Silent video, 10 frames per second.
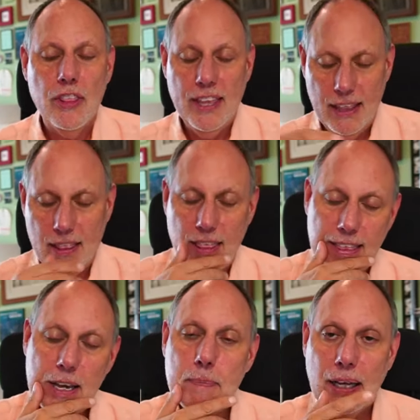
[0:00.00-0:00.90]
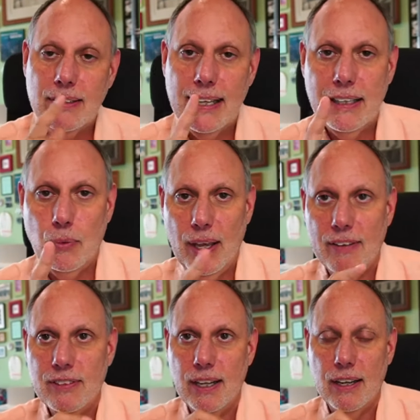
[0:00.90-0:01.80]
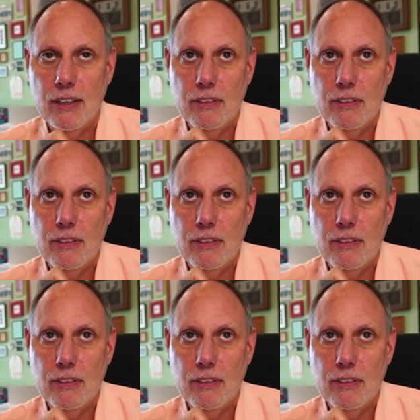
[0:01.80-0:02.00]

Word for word: the the thing about that that we have to